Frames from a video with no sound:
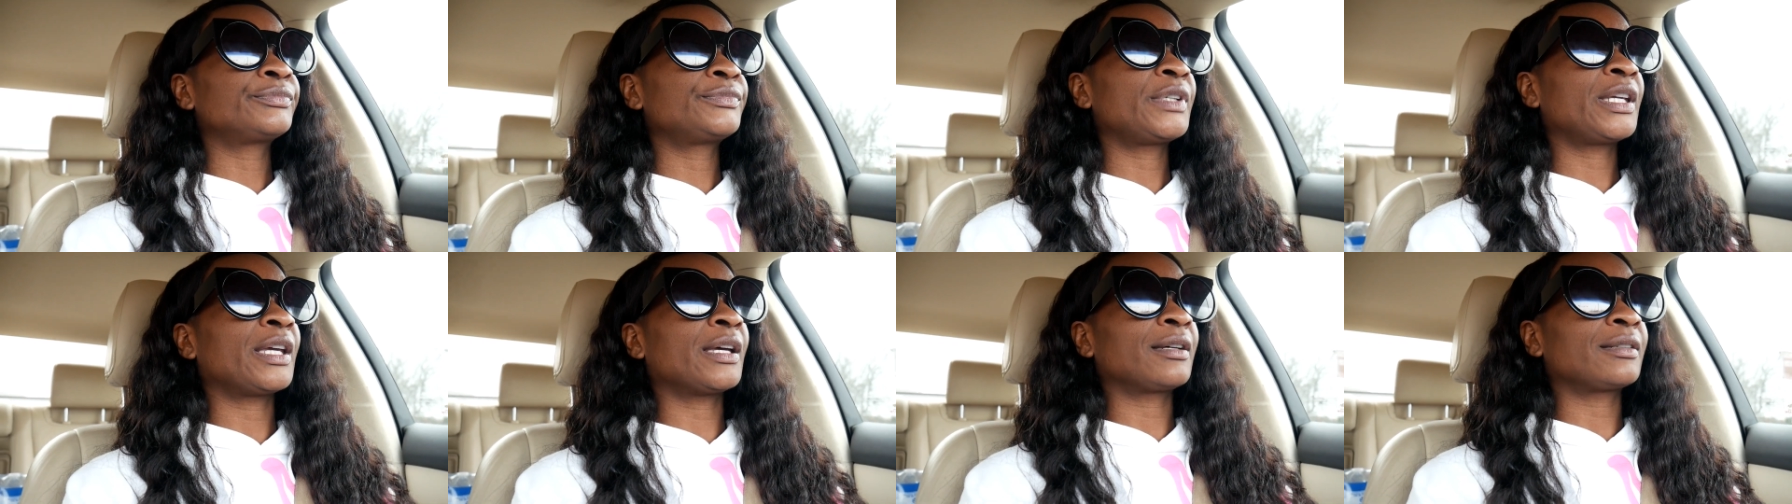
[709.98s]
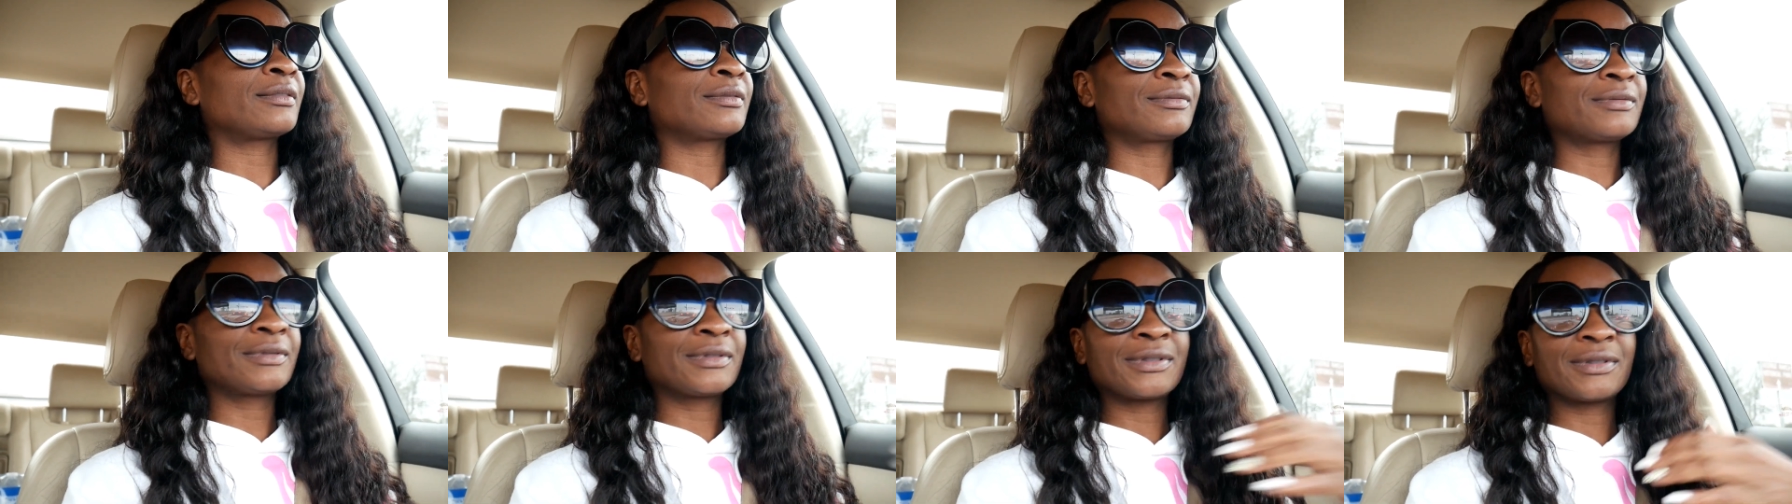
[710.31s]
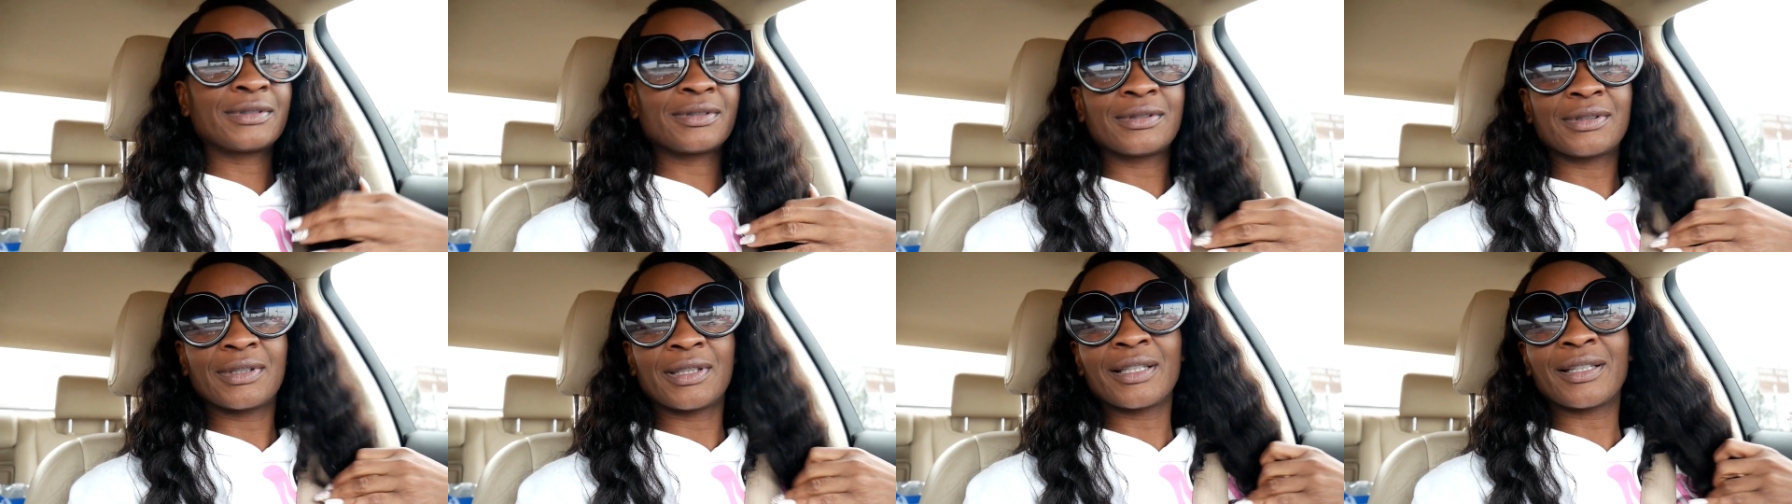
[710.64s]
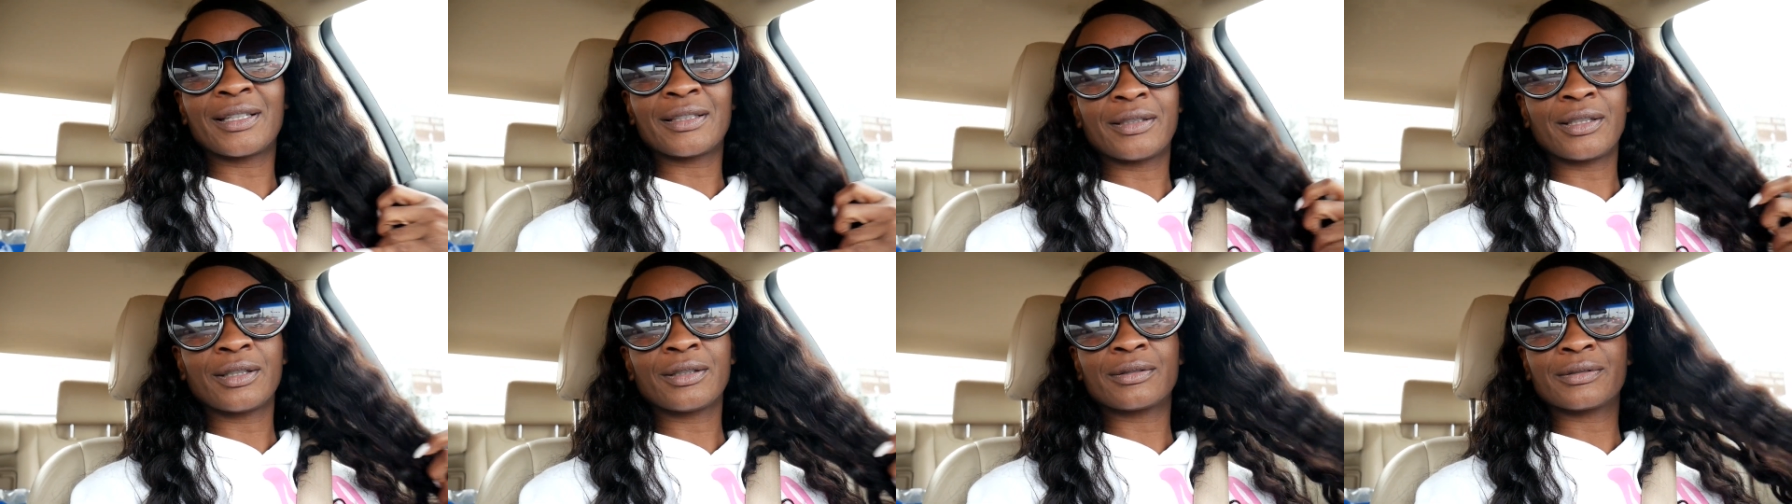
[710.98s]
yeah.
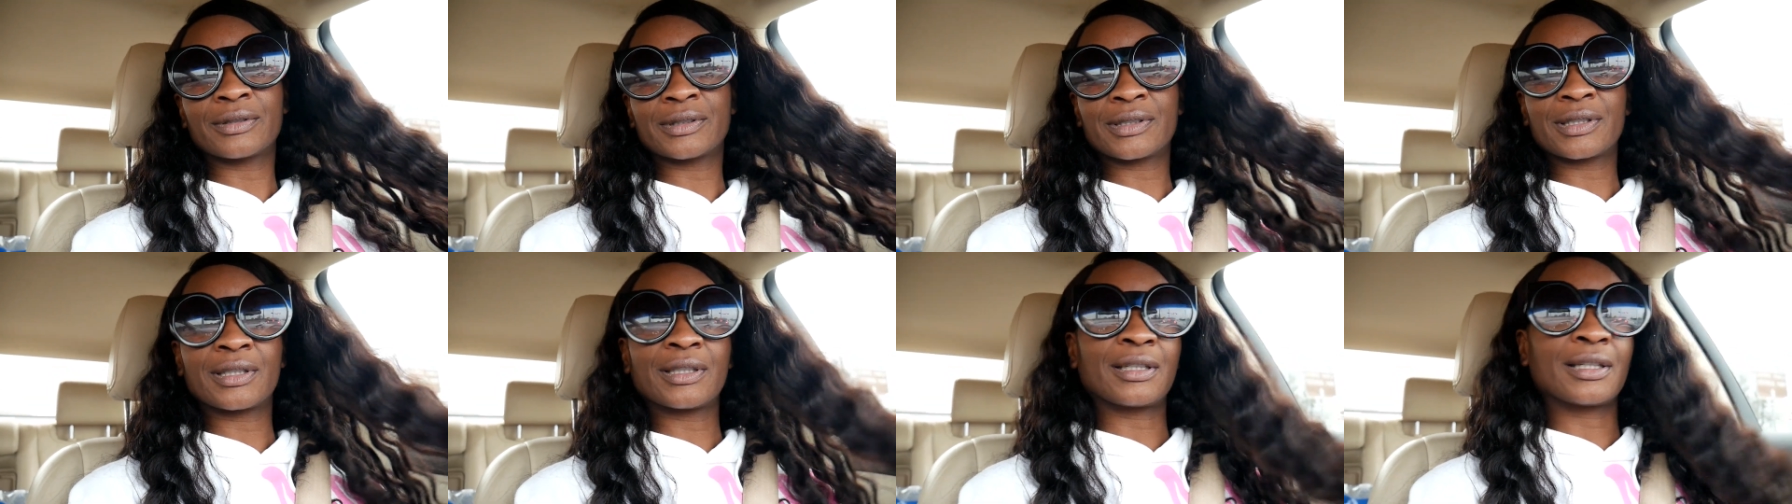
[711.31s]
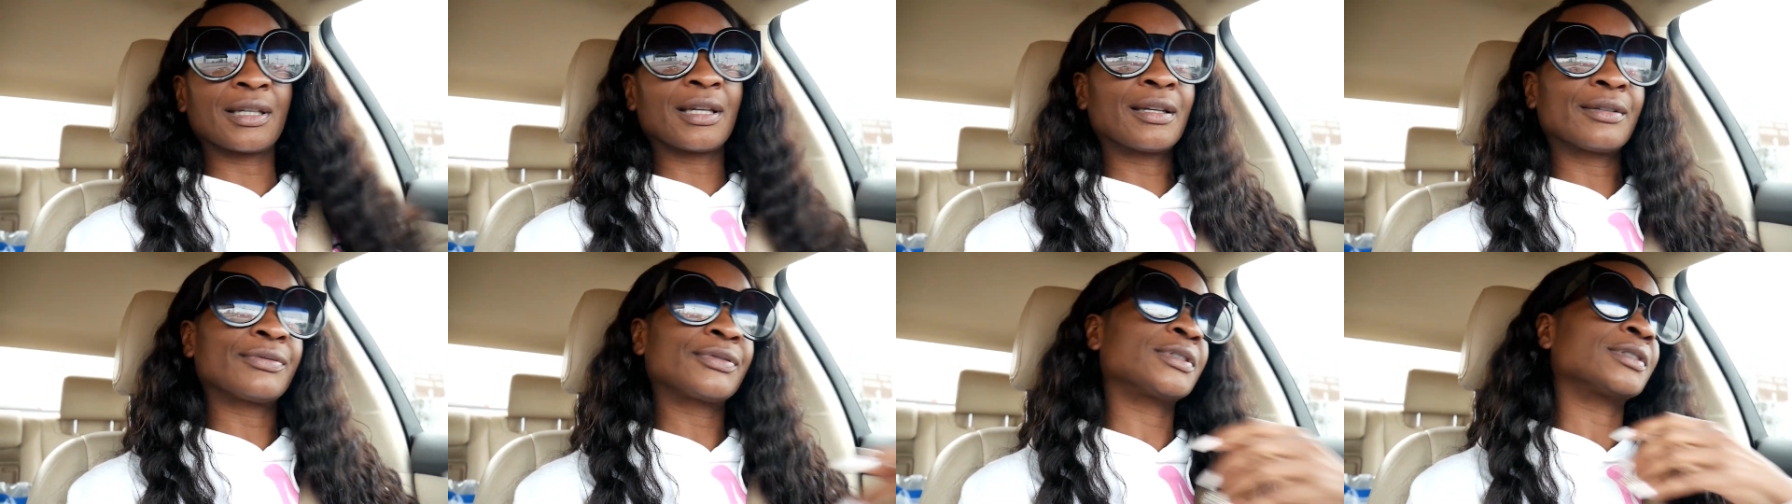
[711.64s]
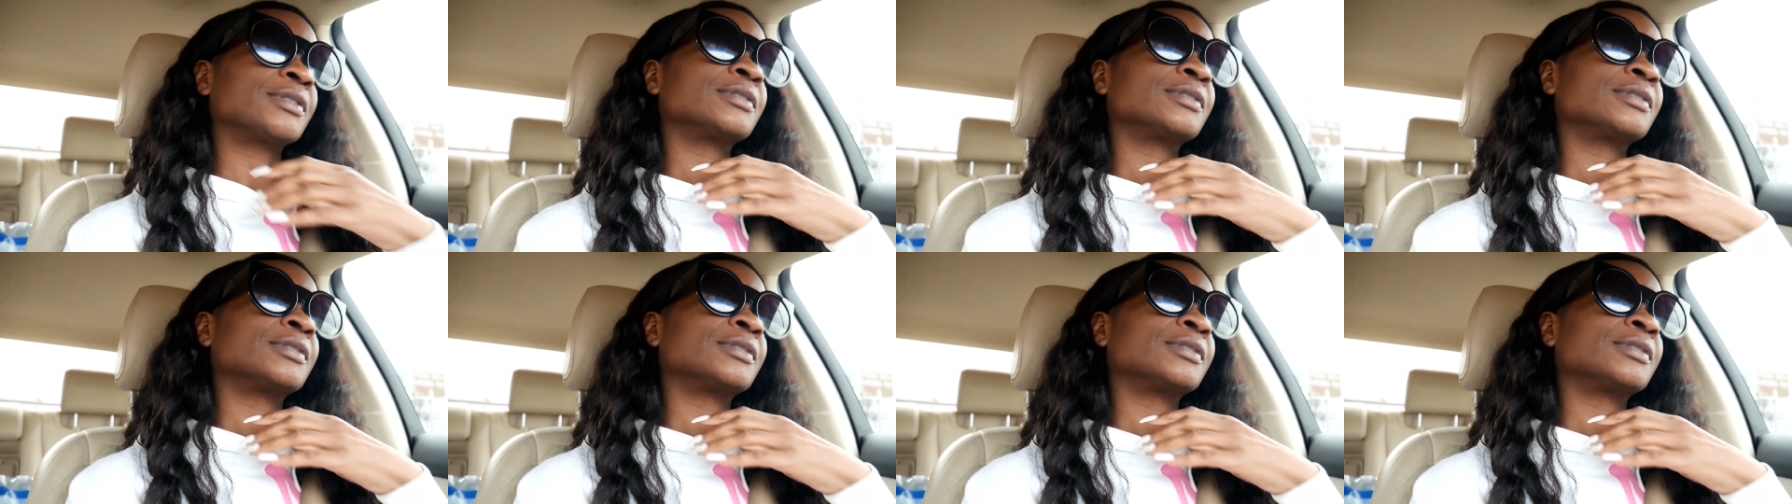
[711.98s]
An adult is going to have